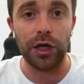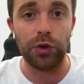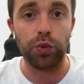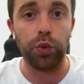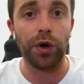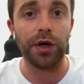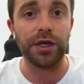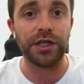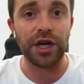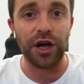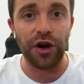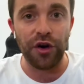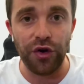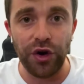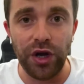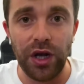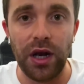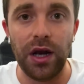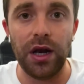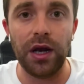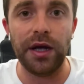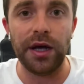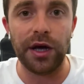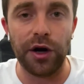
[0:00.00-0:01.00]
It was
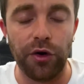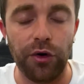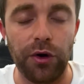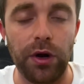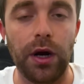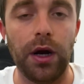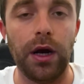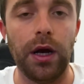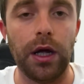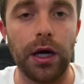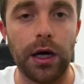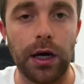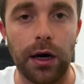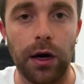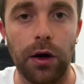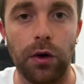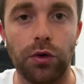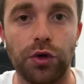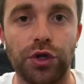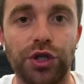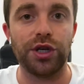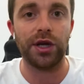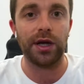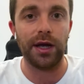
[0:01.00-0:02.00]
really, really
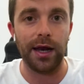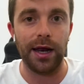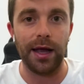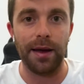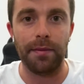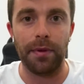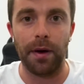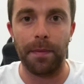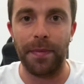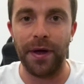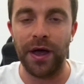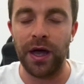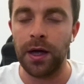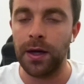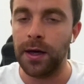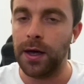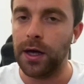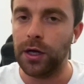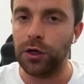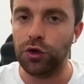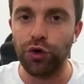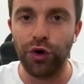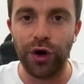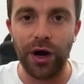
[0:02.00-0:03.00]
close, Kylian
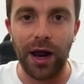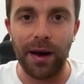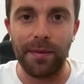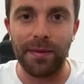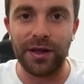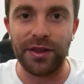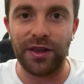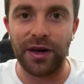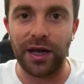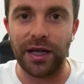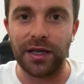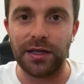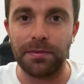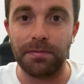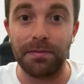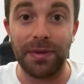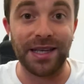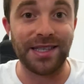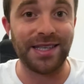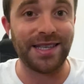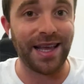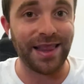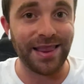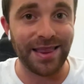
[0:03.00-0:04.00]
Mbappé to Real Madrid,
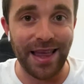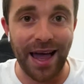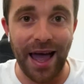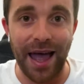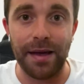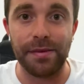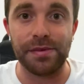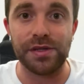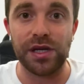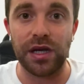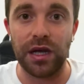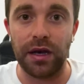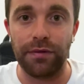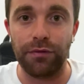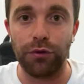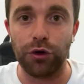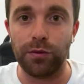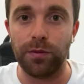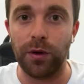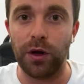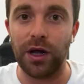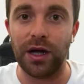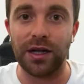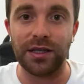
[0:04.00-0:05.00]
but sometimes in
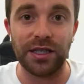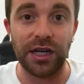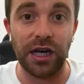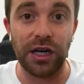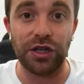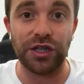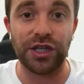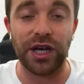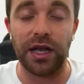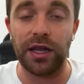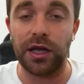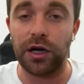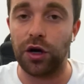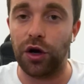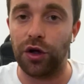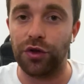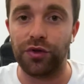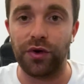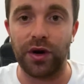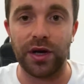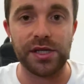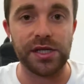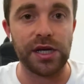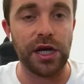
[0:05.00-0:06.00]
football, until you sign the
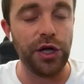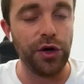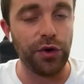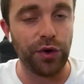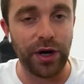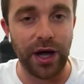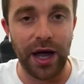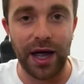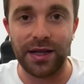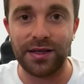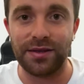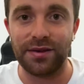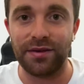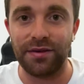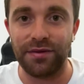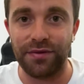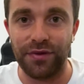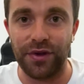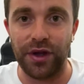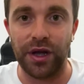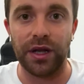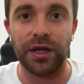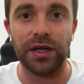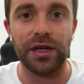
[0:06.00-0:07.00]
contracts, you can't
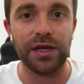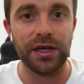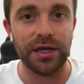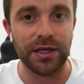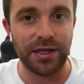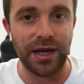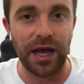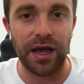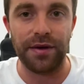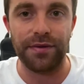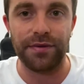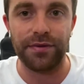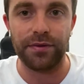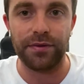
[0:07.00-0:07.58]
feel safe.